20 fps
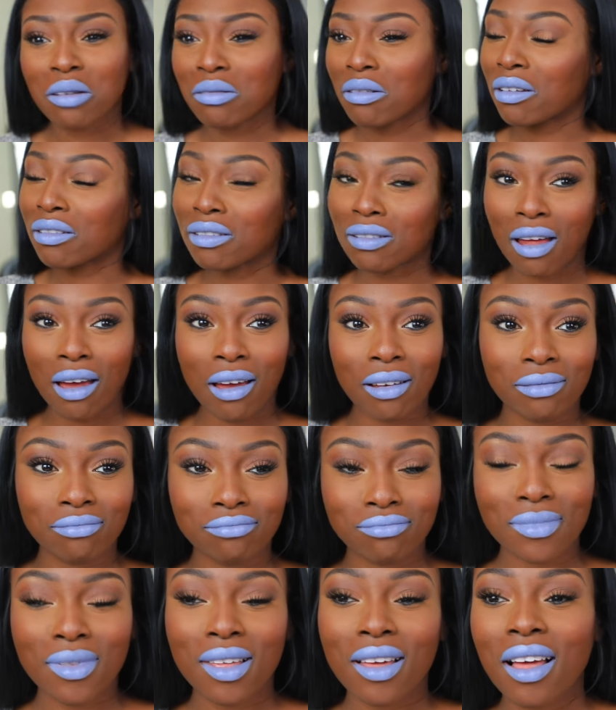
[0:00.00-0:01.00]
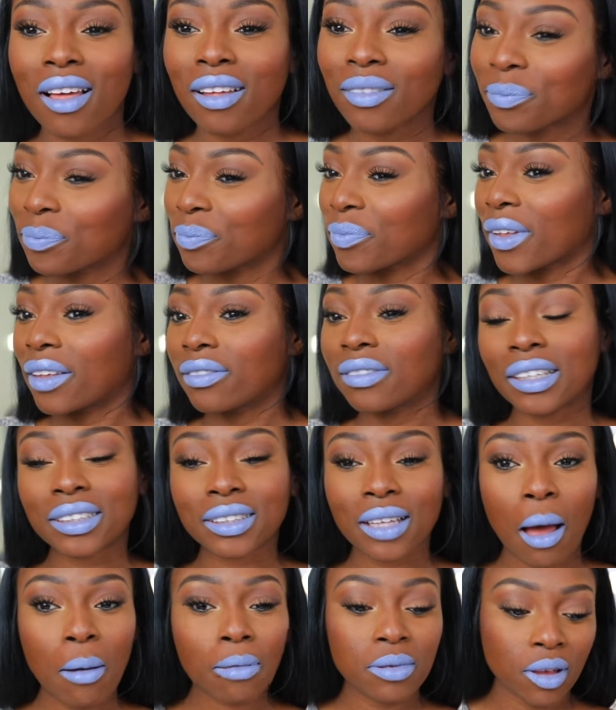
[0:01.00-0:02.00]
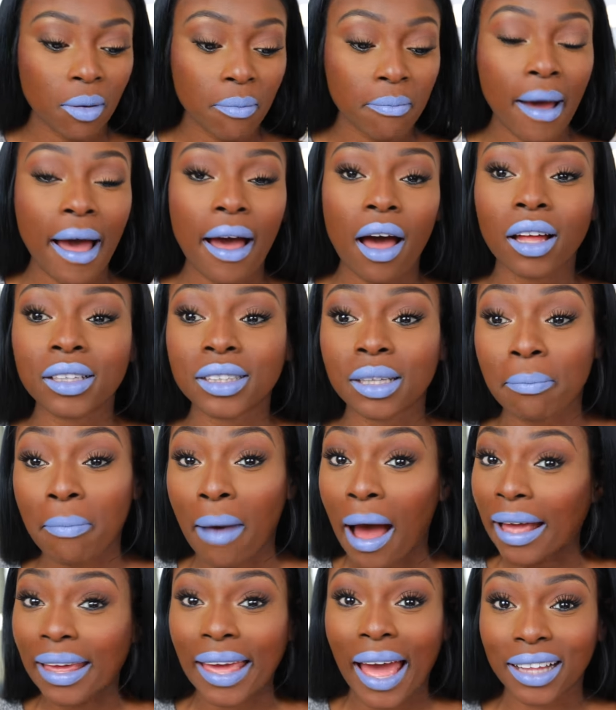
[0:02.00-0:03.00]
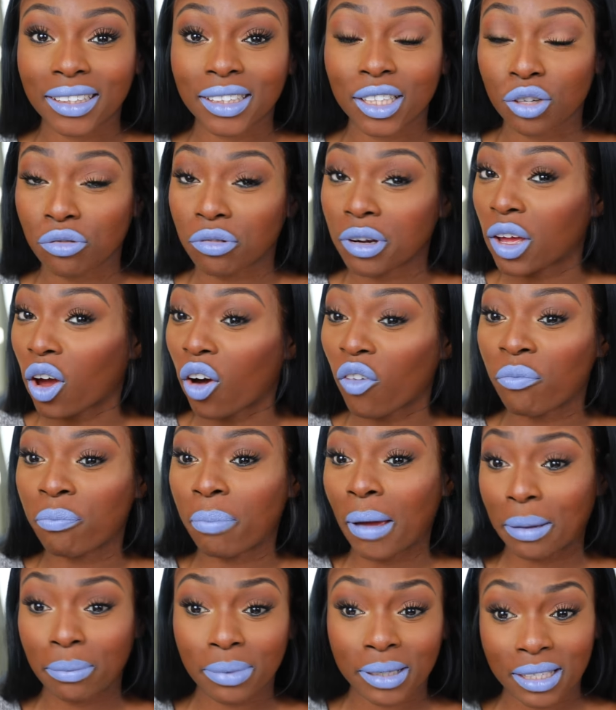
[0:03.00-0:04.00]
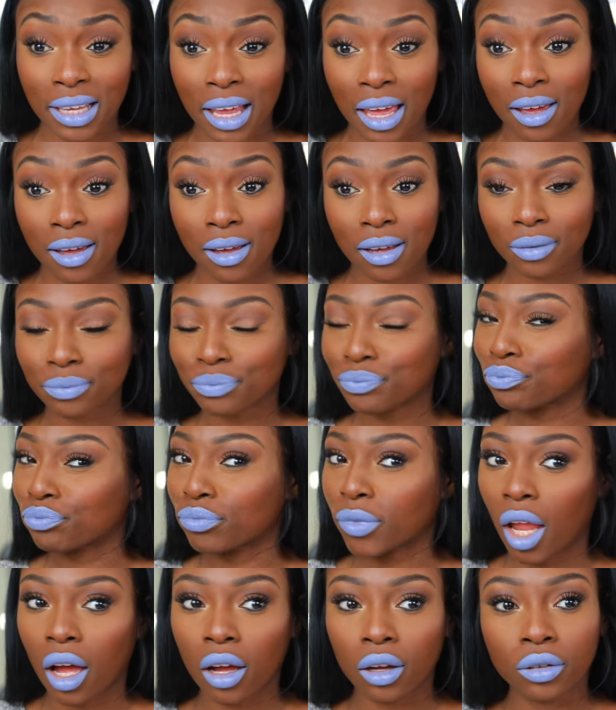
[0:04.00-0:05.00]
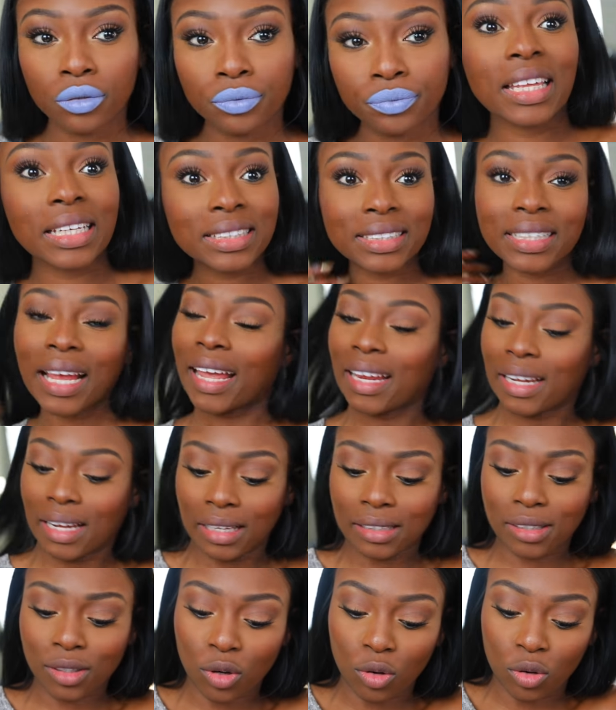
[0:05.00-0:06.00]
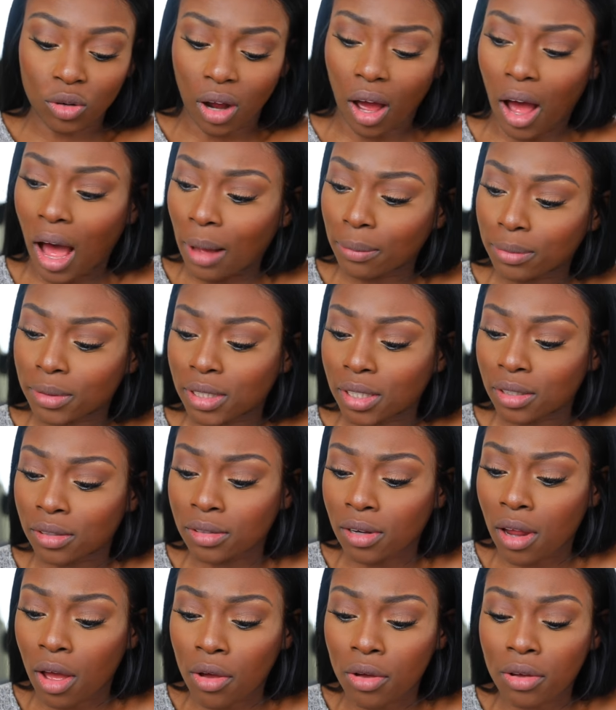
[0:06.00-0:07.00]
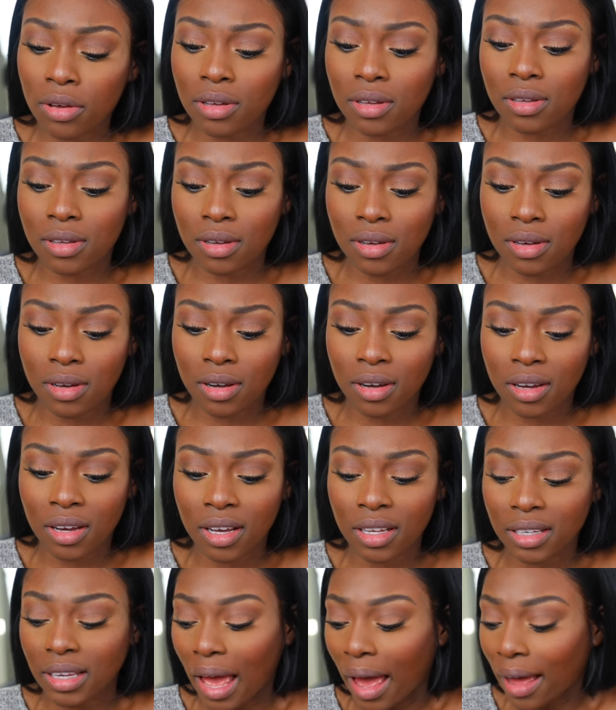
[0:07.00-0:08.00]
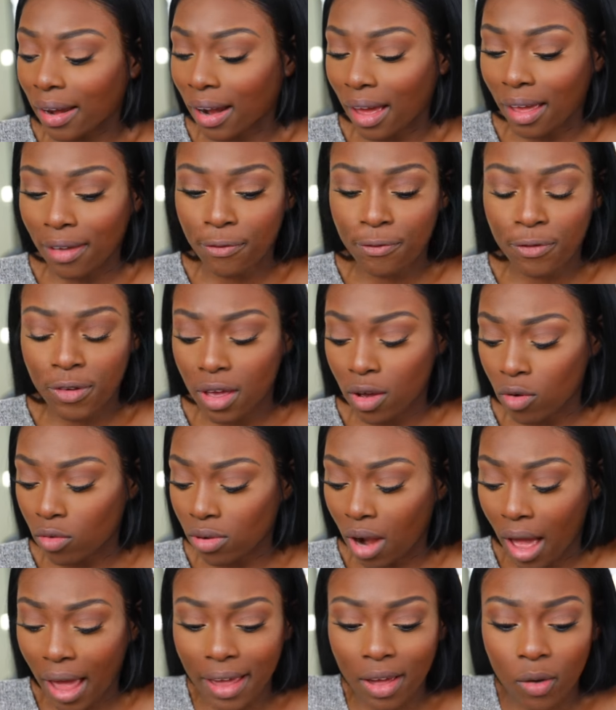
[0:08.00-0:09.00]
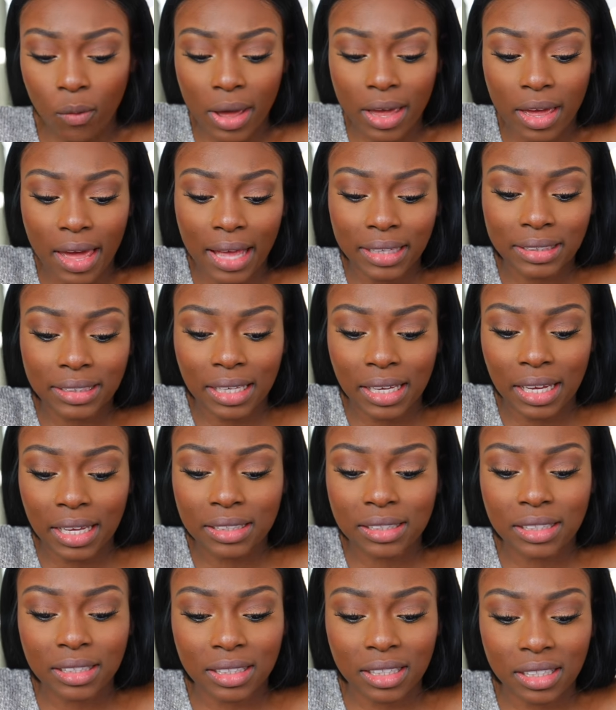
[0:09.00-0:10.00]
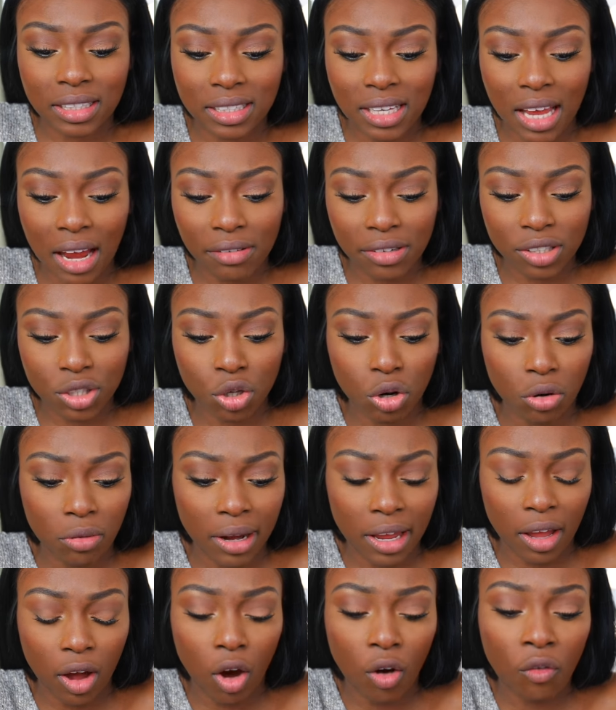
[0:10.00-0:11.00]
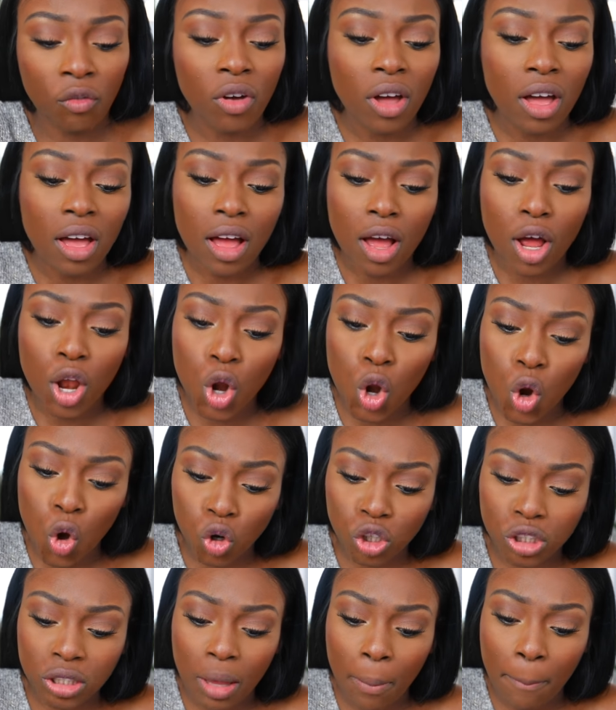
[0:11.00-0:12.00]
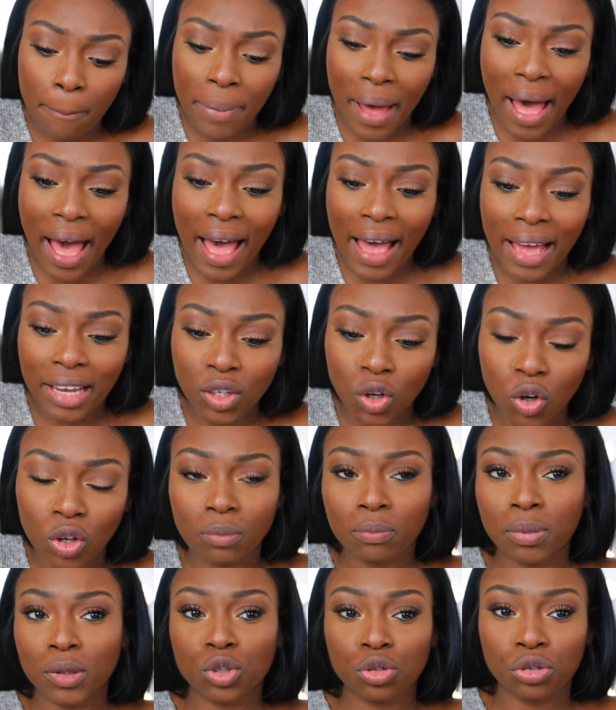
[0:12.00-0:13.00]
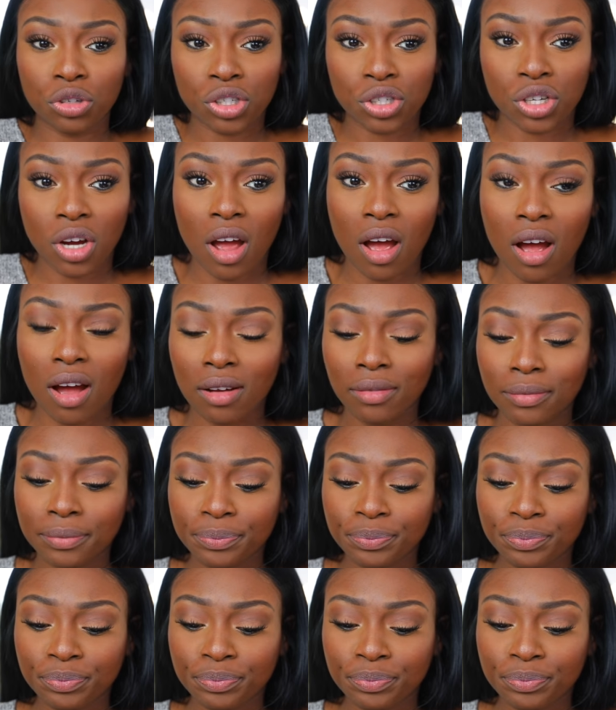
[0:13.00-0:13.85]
no, no. This comes on my, under my category of baby sick. No. This shade is called Up to No Good, and I feel like we're getting into the territory of looks bad on Patricia.